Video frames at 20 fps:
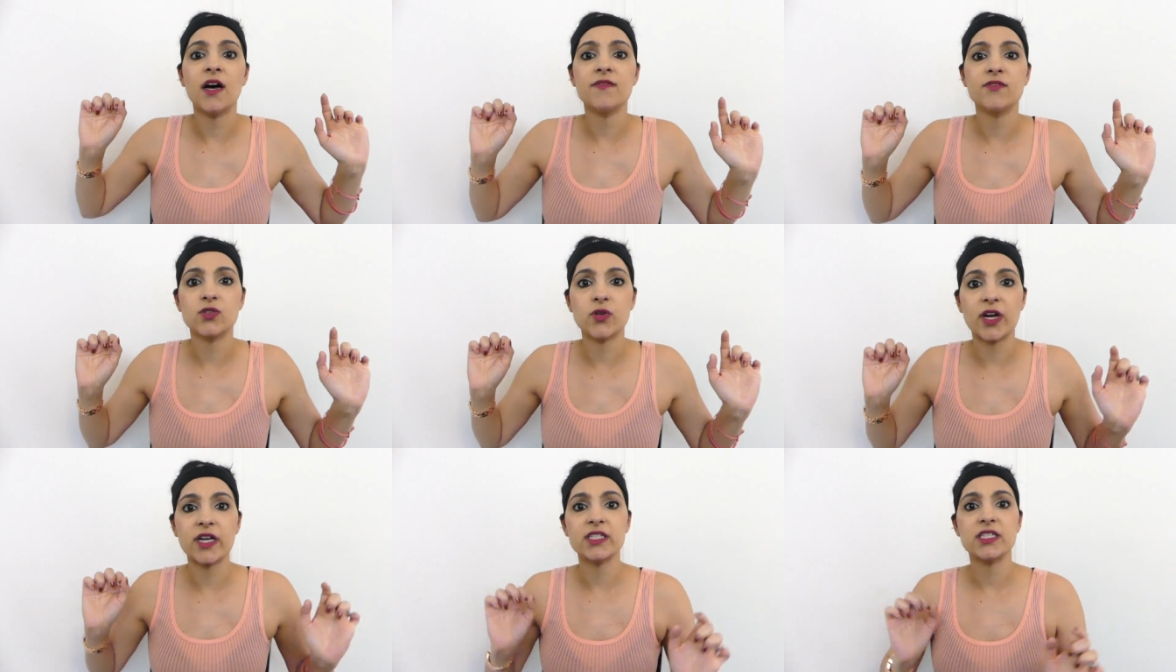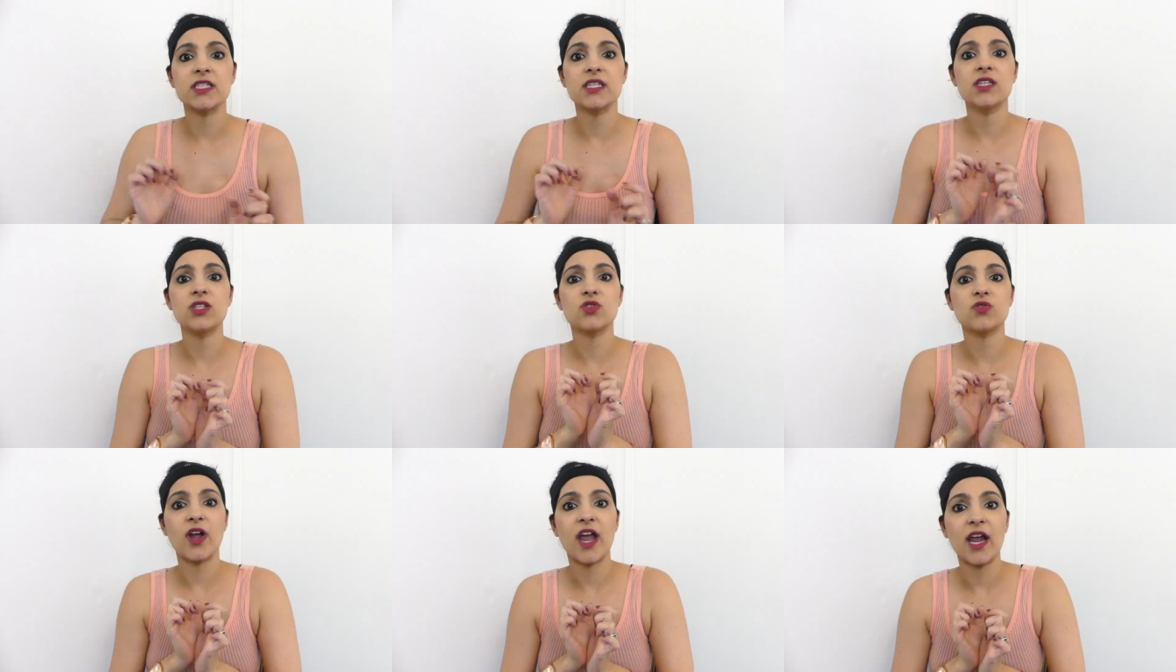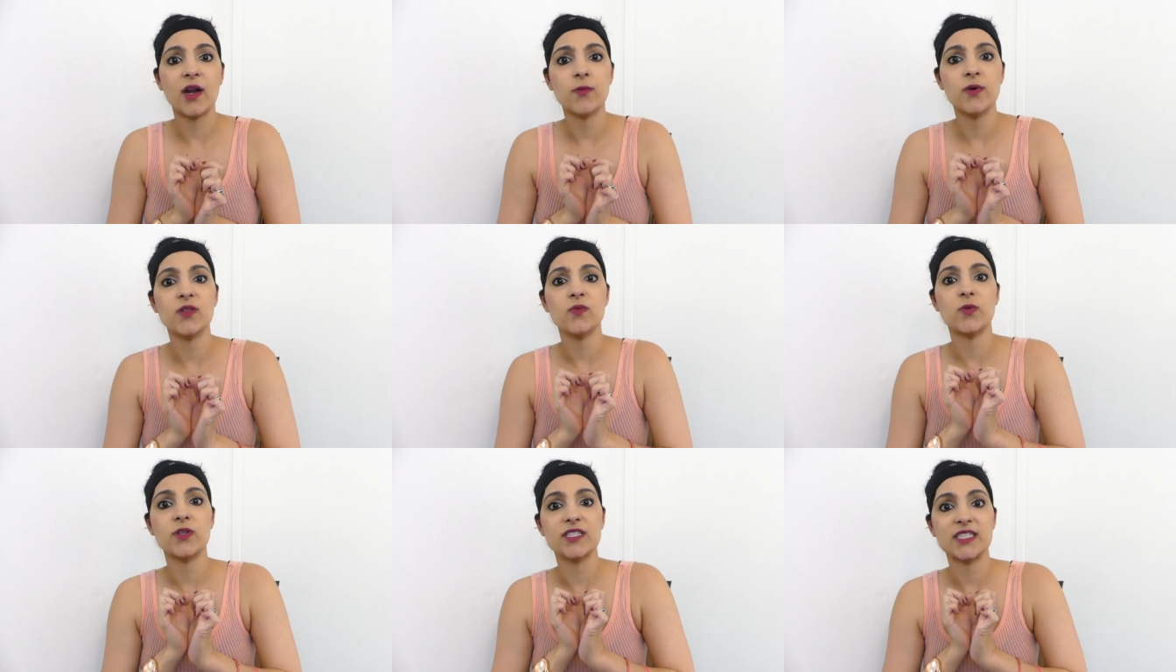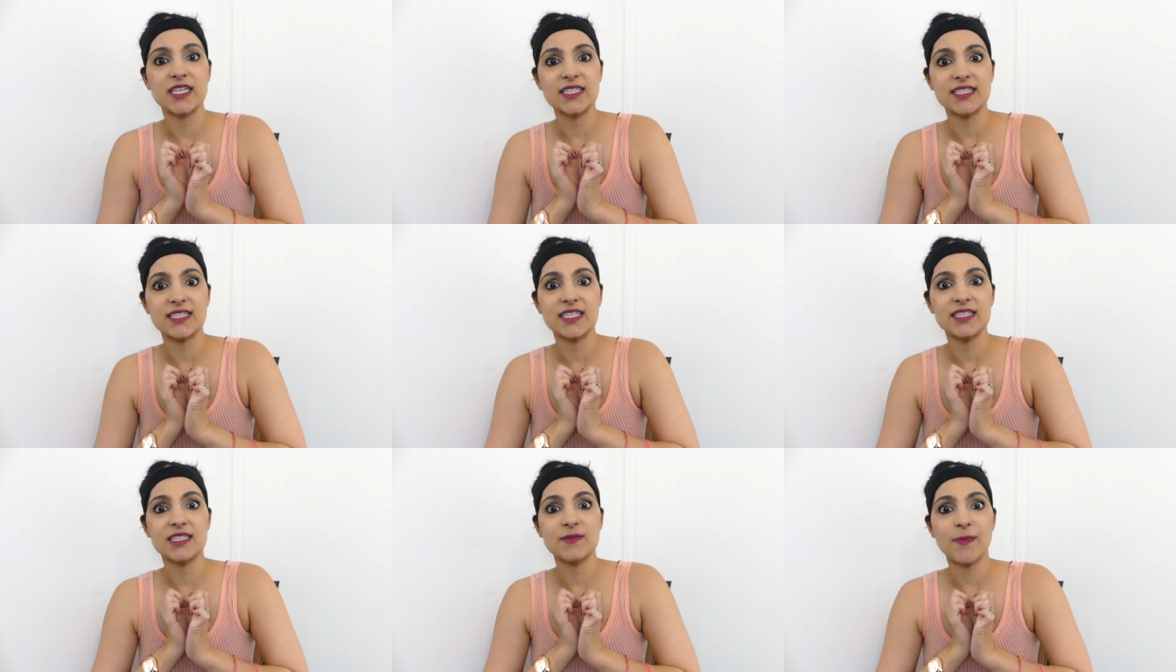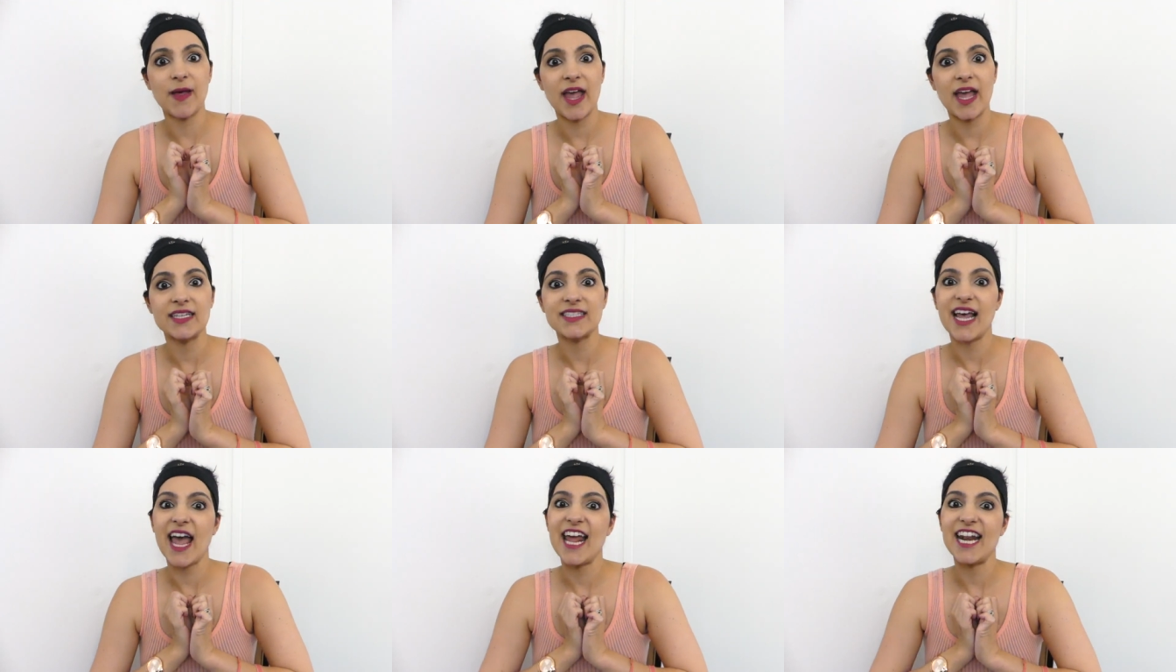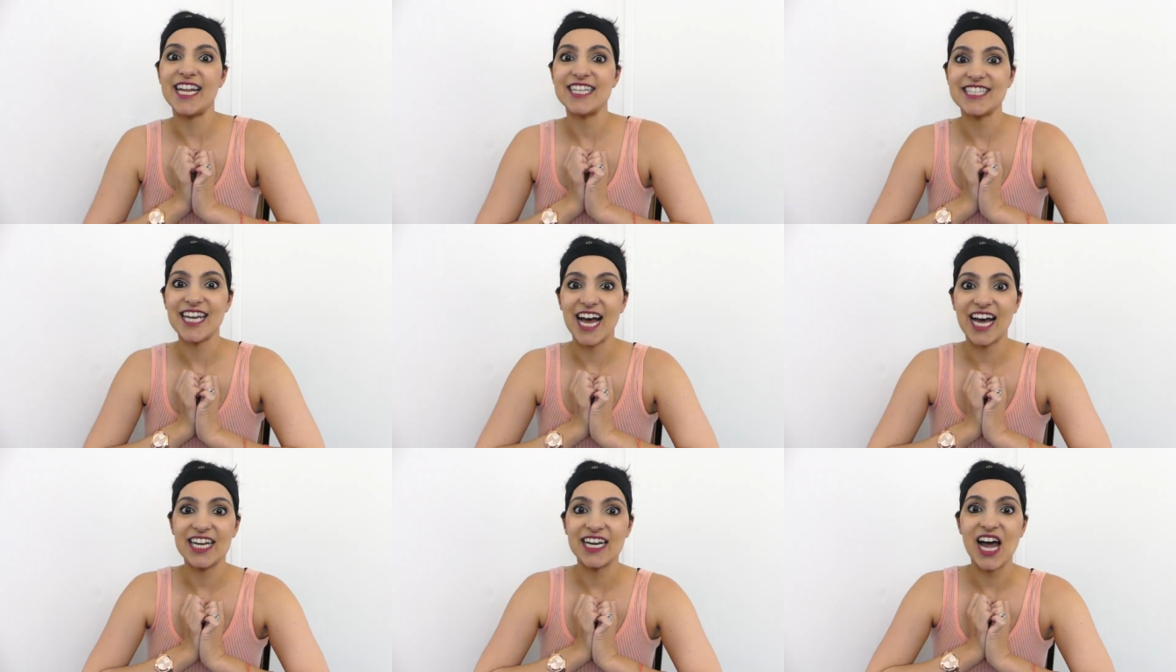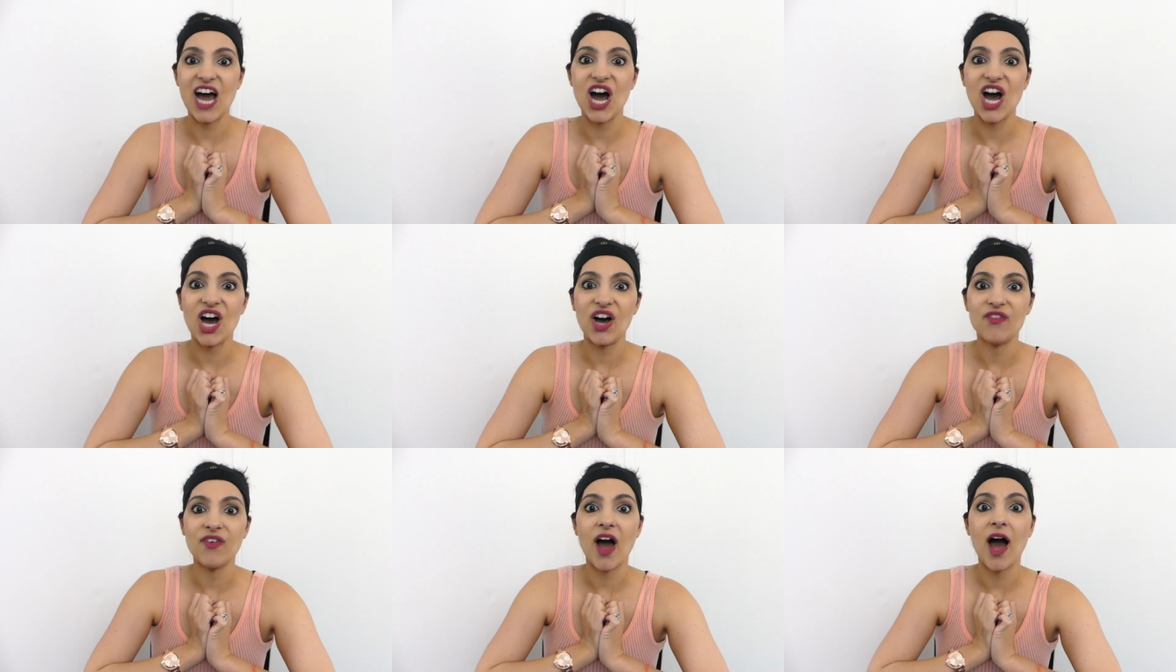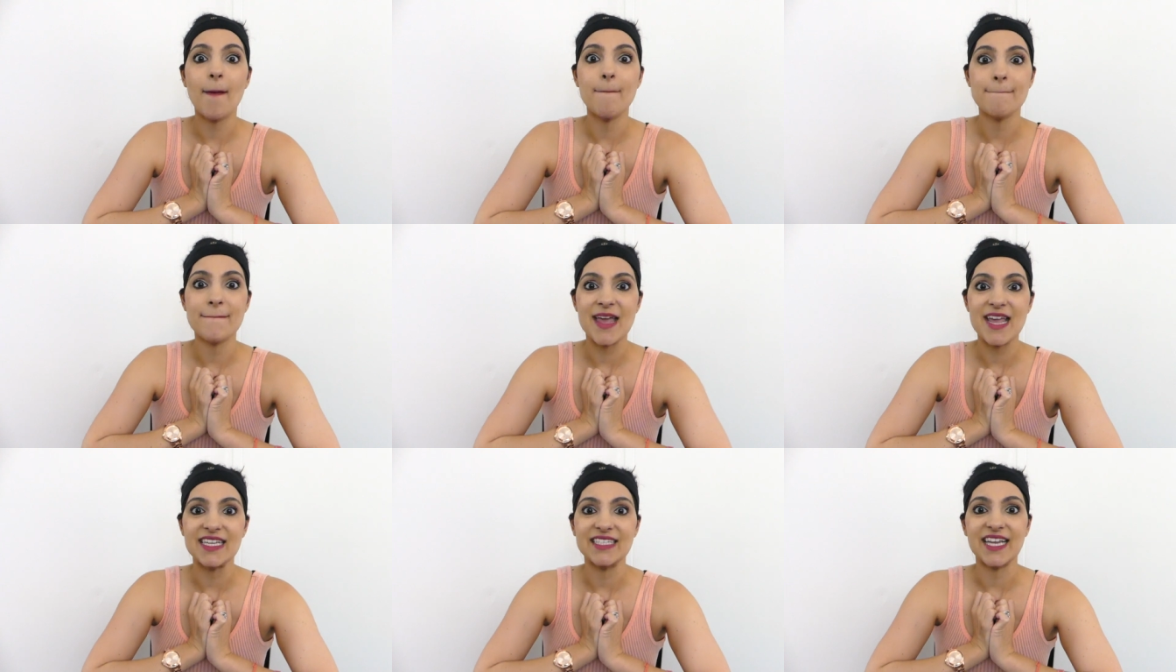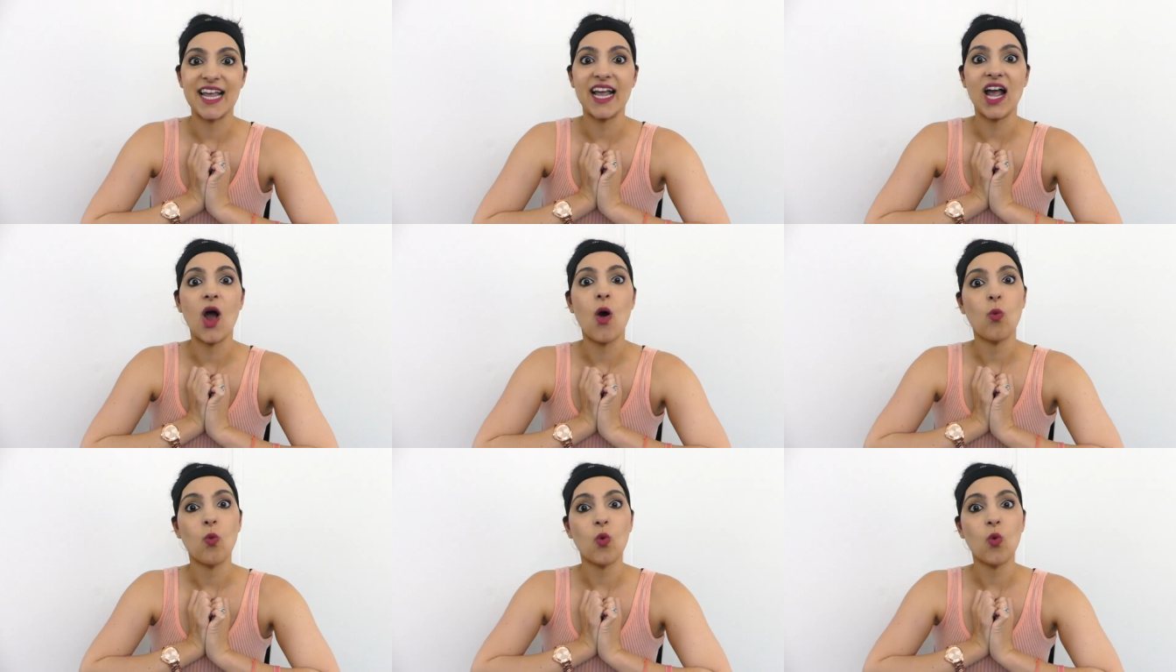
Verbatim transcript: of tricks to the trade with resistance bands and a ton of amazing